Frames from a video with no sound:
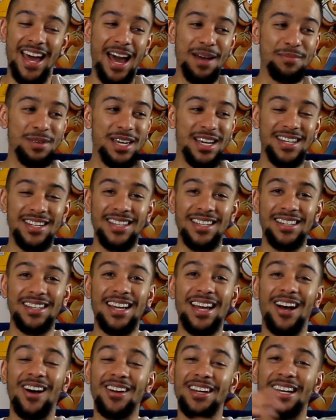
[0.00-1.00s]
happy ending.
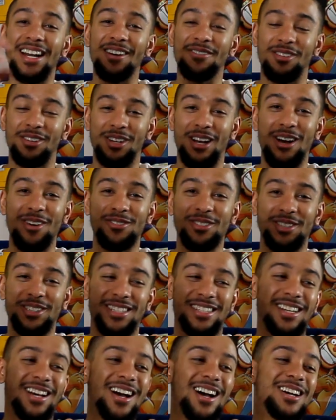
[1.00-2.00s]
Oh yeah,
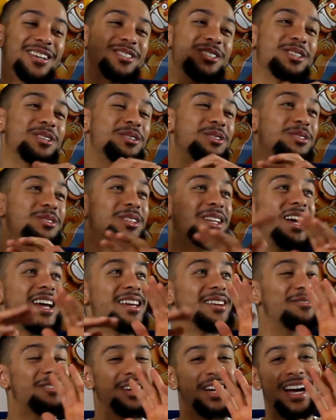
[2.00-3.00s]
and I also
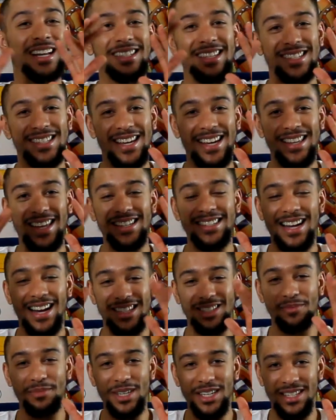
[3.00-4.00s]
like forgot to say that
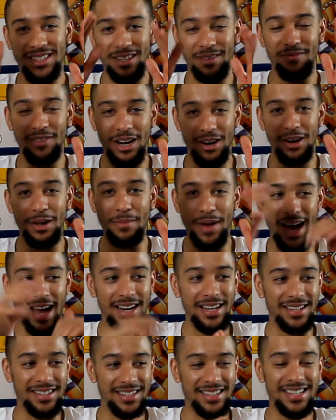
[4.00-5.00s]
Tatsumi gets a very
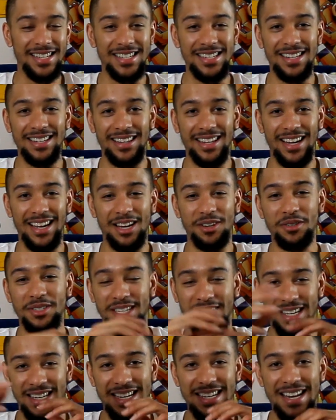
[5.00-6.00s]
bad ending. He, like I was
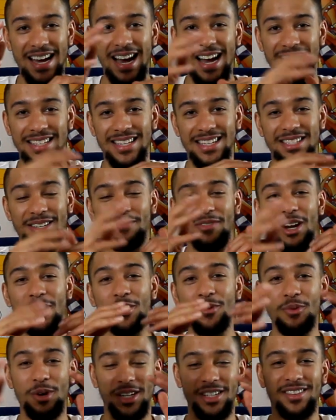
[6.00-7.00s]
saying, he dies. That's a
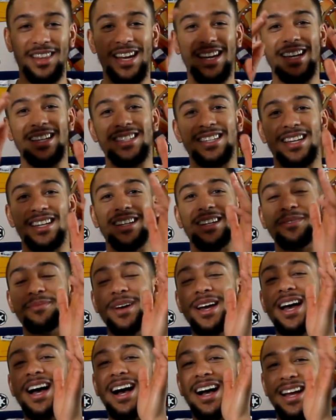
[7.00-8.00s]
very one. And like I said,
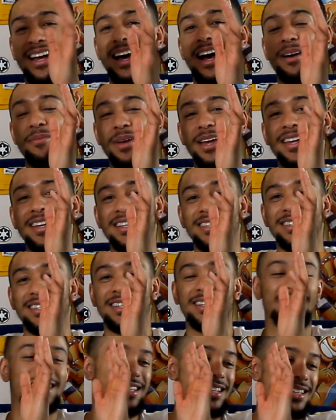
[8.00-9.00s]
Akame gets
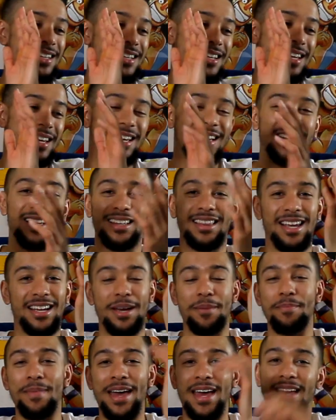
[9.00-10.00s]
a
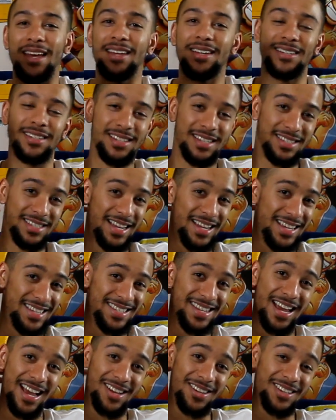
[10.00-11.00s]
like a meh, because like
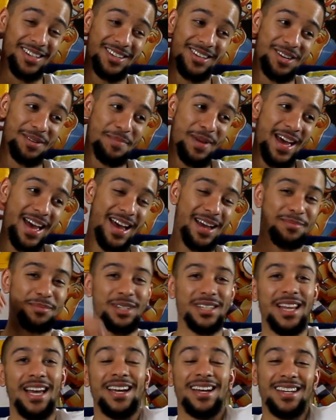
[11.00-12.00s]
it's not good or bad,
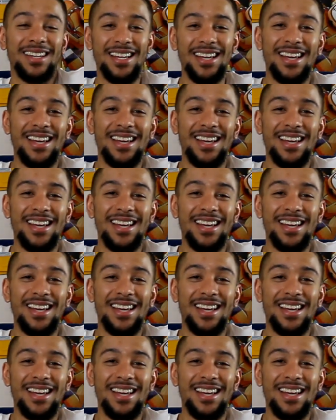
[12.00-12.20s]
but like